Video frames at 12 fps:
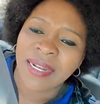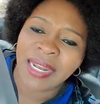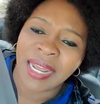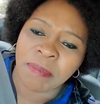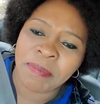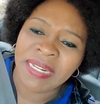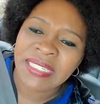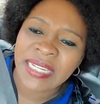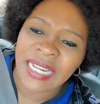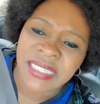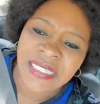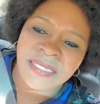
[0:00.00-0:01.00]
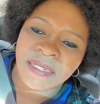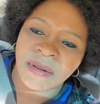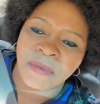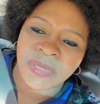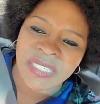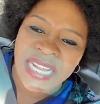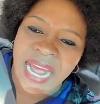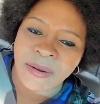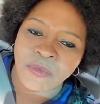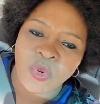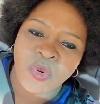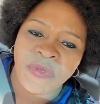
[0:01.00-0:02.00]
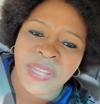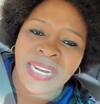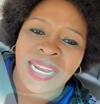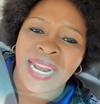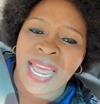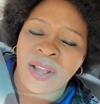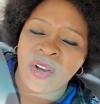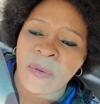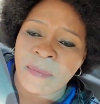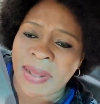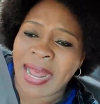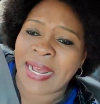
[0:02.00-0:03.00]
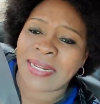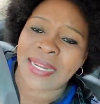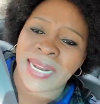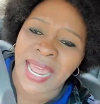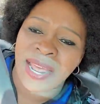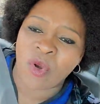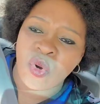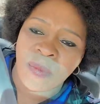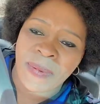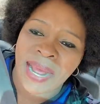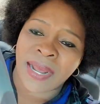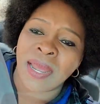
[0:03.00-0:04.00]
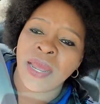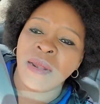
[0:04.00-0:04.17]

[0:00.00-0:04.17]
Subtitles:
then business start moving, then I come back, then I go back.